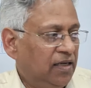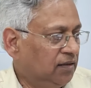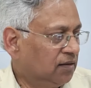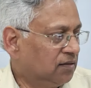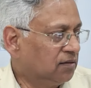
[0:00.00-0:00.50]

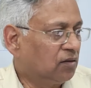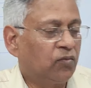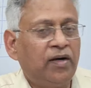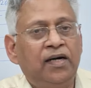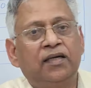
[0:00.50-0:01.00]
And this is
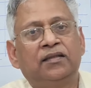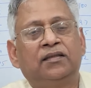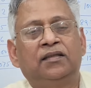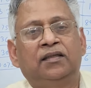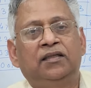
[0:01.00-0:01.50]
required
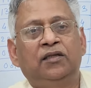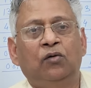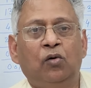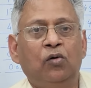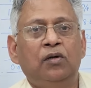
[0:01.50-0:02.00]

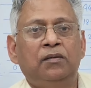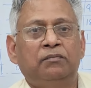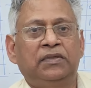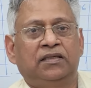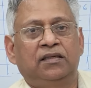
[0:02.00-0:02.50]
in
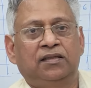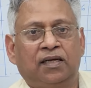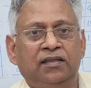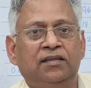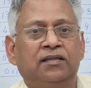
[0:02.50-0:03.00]
all mixed
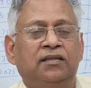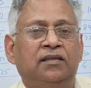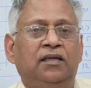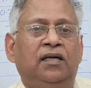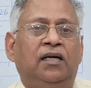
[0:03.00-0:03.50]

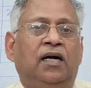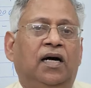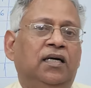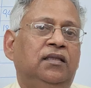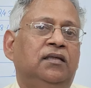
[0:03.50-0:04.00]
designs.
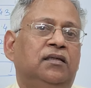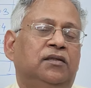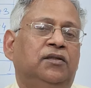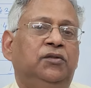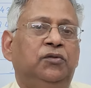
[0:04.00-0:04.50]

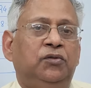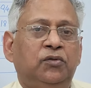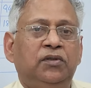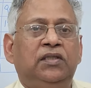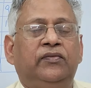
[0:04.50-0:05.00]
Either you
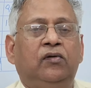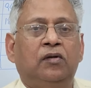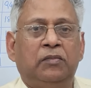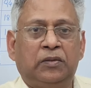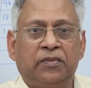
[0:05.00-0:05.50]
do it
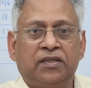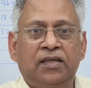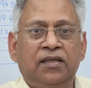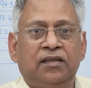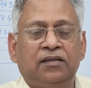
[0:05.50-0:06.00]
for bitmos
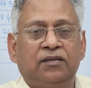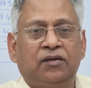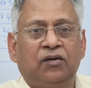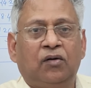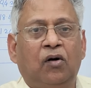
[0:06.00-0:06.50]
layer
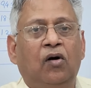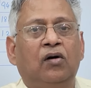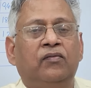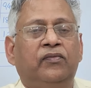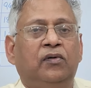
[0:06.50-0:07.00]

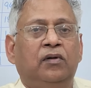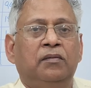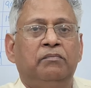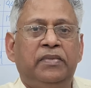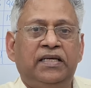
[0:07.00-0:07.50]
or
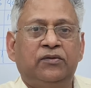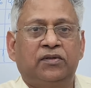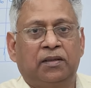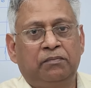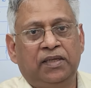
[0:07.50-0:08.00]
for base
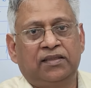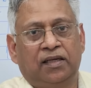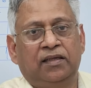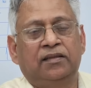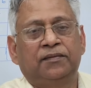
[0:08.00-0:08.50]
or
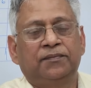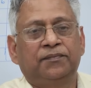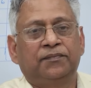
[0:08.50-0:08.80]
sub-base layer.